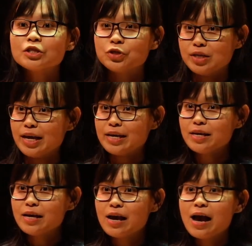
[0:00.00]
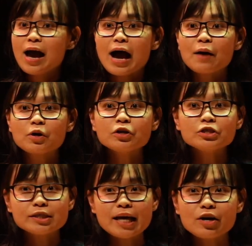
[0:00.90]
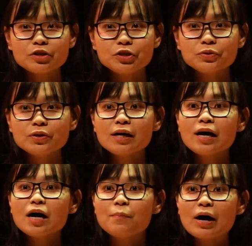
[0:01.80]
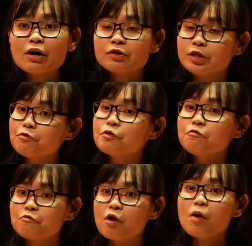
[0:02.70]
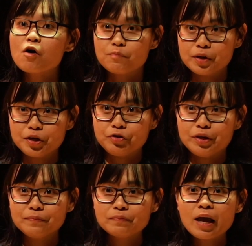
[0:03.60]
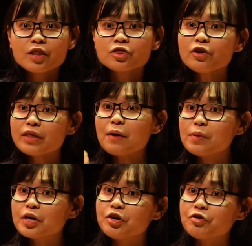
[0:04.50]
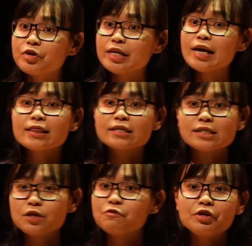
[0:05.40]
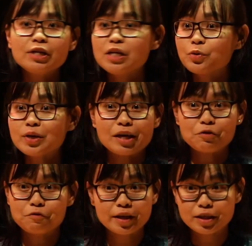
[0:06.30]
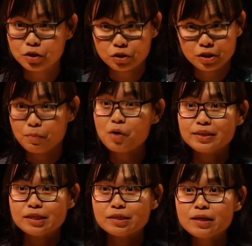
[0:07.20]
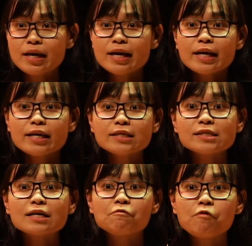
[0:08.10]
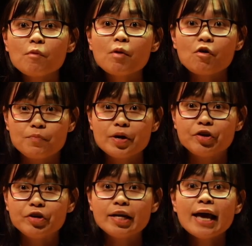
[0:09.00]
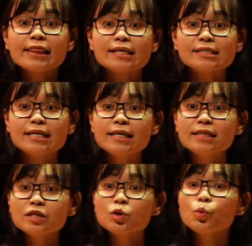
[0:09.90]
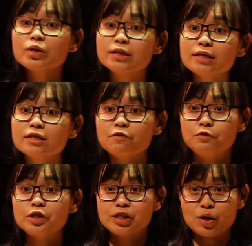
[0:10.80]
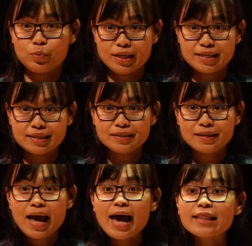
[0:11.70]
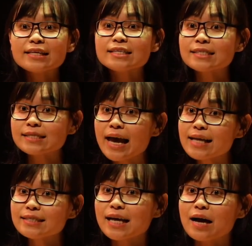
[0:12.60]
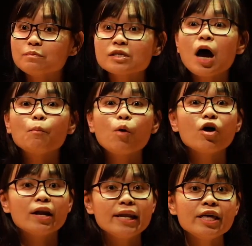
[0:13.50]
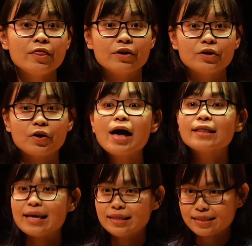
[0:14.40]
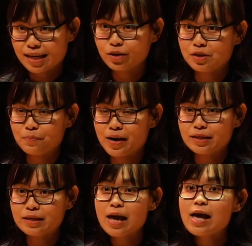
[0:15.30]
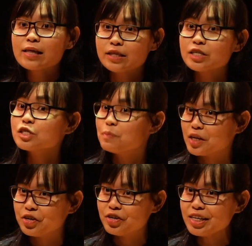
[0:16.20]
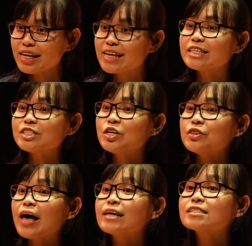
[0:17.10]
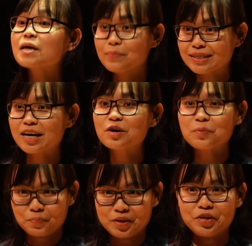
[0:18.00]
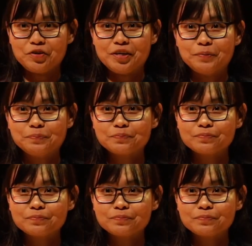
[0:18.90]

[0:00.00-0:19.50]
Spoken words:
Today, I'm going to tell you about a different form of mercury. Not that mercury, the silvery liquid that you find in your thermometer, it is a form of mercury that is hidden within the fish that we eat, and it is 10 times more lethal than its counterpart. This mercury is known as methyl mercury.